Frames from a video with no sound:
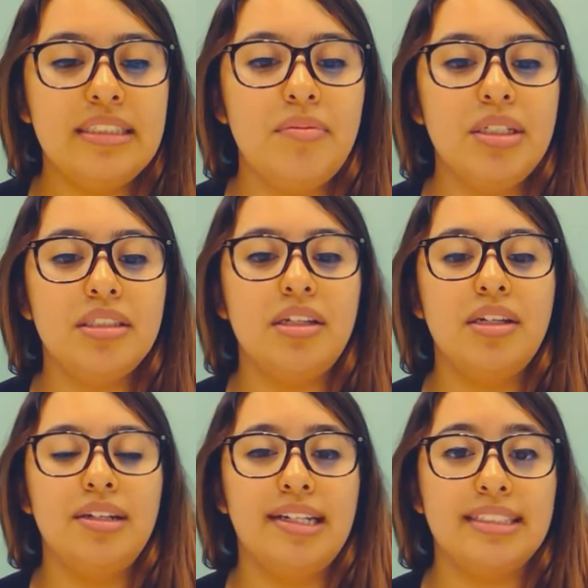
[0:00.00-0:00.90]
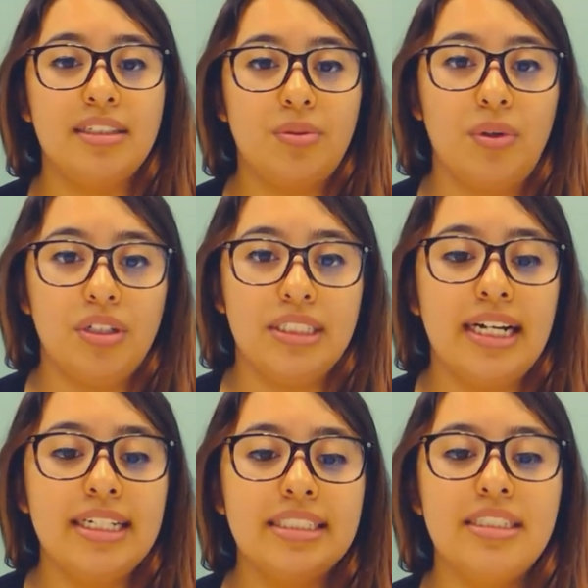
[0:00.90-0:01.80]
guys see me so that you guys can roll your
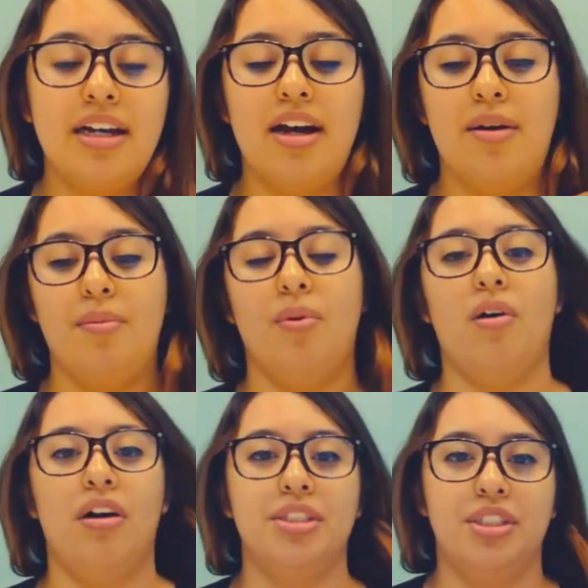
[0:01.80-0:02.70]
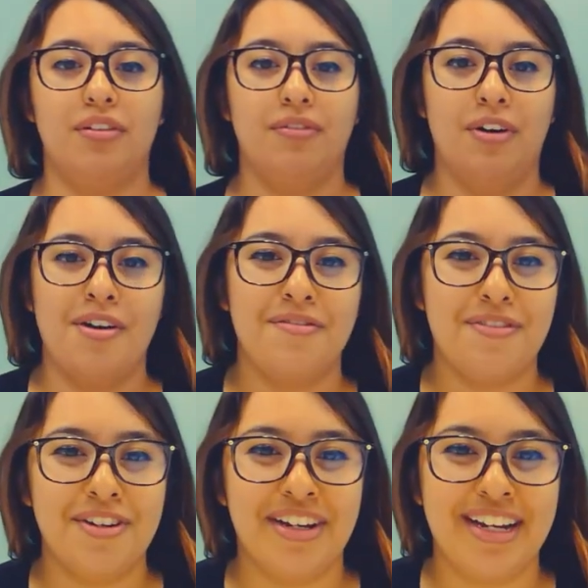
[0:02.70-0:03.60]
dice. We'll all cheer on
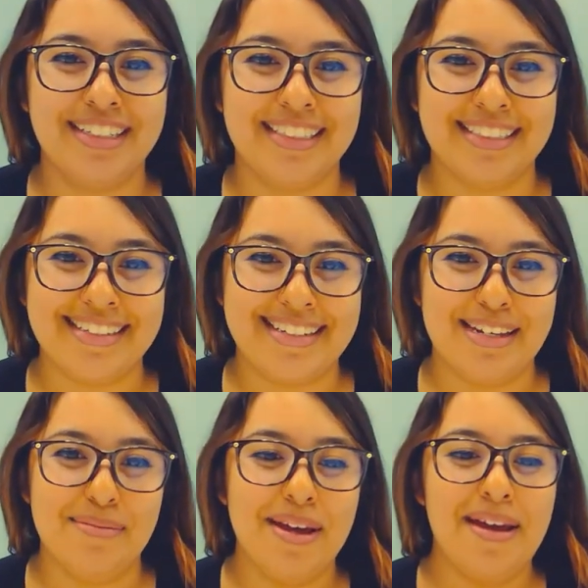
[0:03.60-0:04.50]
for you guys as a team.